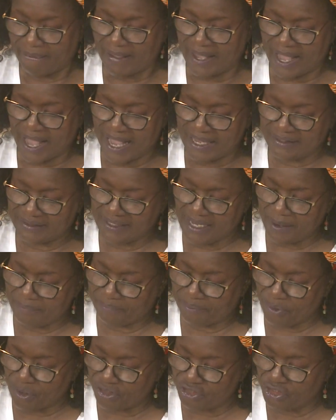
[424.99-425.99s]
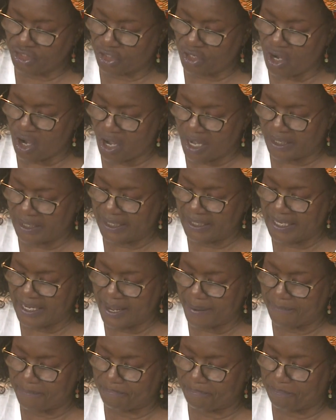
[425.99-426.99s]
As they approached the corner
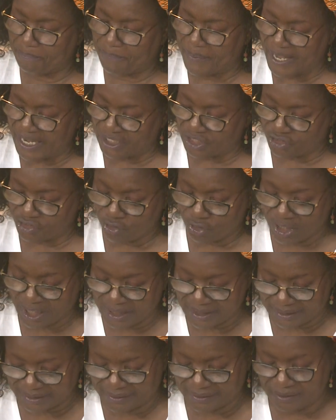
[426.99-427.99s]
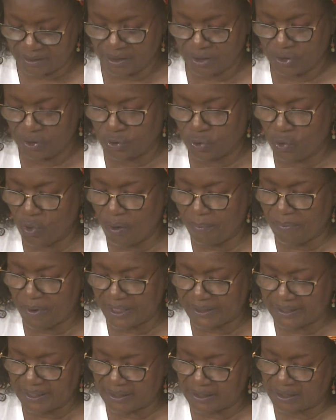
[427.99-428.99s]
near Big Joe's, 2
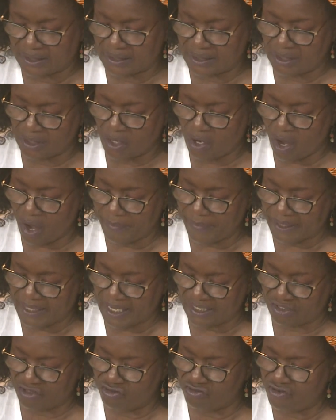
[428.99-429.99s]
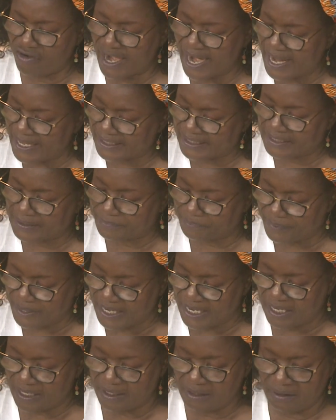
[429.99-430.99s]
buses coming at great
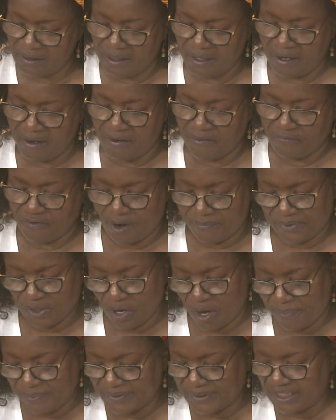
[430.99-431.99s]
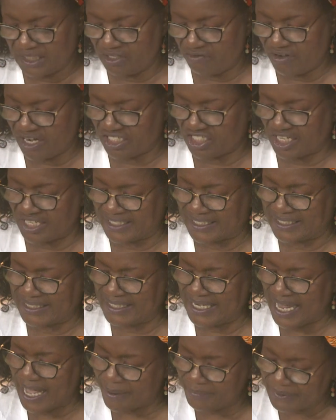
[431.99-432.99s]
speed from the opposite direction
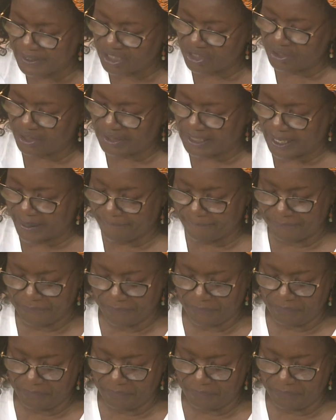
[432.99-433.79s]
slammed into them,